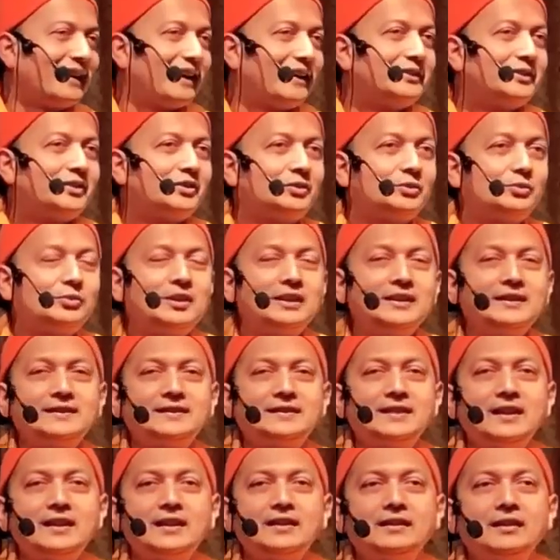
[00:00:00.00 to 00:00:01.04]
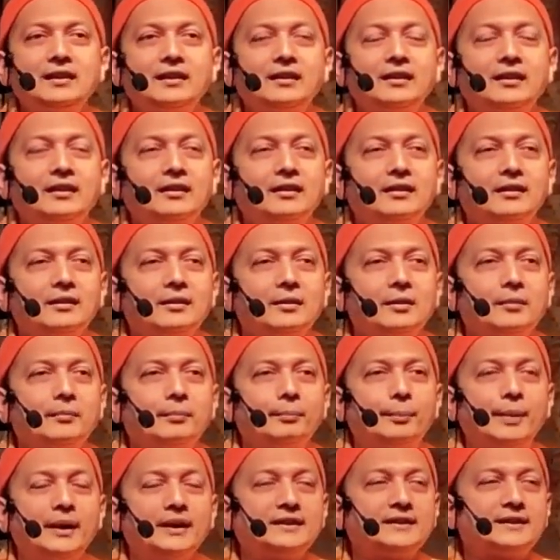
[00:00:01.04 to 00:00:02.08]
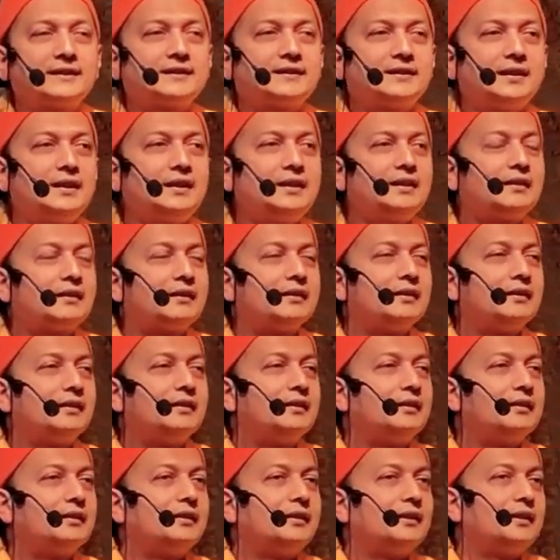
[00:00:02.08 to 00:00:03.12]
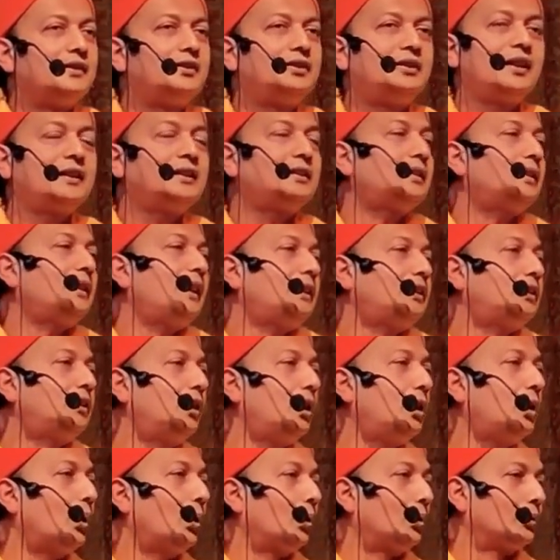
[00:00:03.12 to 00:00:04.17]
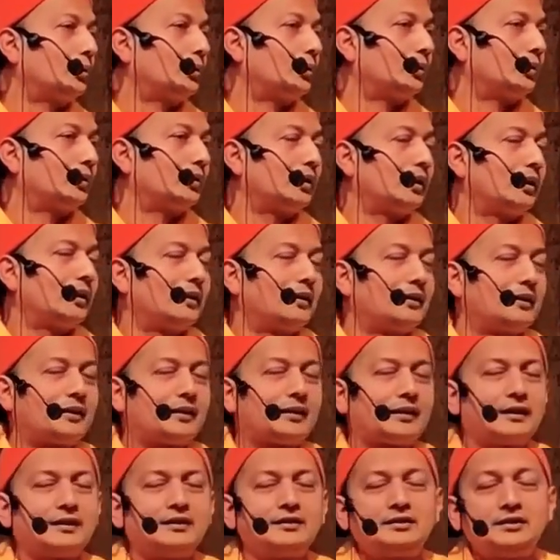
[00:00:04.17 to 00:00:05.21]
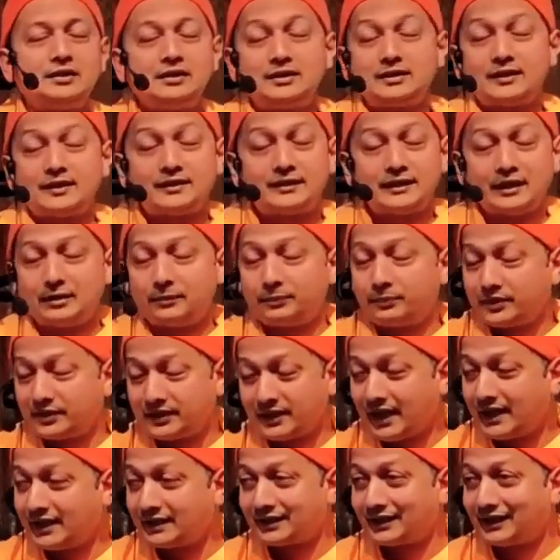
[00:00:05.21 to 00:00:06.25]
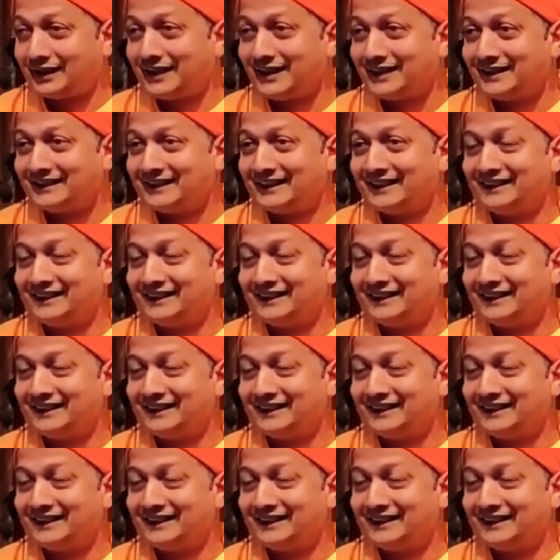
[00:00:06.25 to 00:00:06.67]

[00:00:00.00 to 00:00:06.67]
The student says, but sir, just let go. And the teacher said, precisely.